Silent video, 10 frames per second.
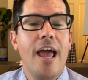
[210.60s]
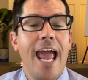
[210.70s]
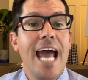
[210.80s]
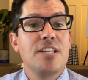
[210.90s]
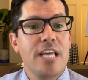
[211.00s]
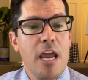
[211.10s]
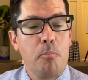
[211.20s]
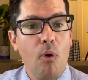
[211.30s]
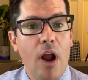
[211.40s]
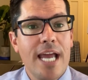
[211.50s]
as a
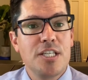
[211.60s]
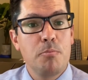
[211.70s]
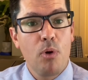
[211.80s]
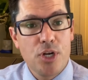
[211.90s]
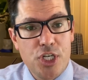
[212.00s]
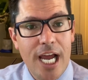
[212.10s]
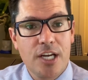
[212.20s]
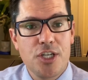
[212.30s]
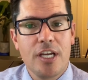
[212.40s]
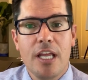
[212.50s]
price
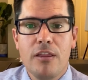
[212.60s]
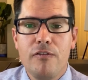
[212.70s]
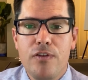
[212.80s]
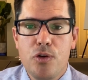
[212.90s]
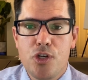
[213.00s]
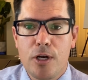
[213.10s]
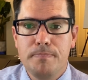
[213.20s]
projection in the future.